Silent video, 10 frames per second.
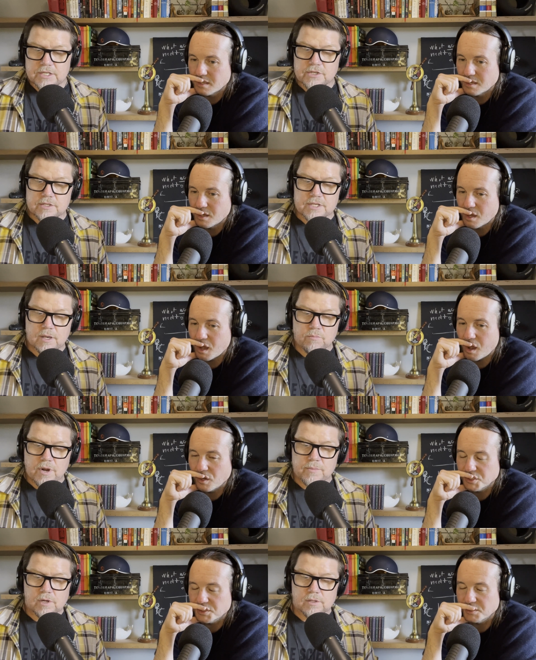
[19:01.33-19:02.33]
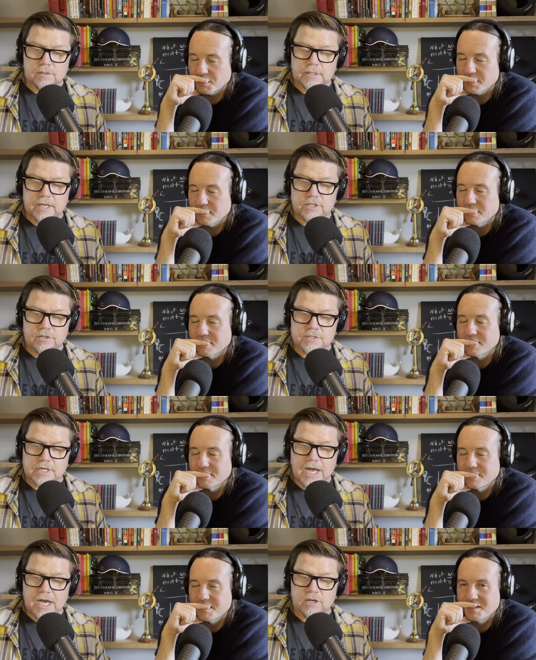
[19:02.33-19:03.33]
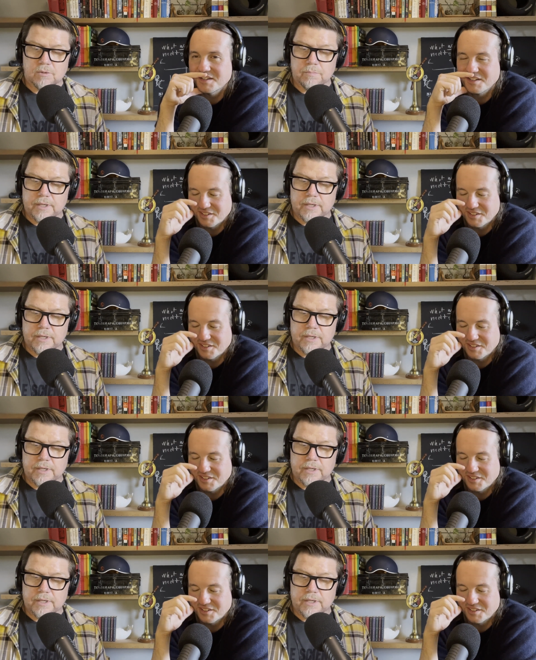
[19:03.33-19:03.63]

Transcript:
Speaker 1: It turns out oh, Bramhall had used an argon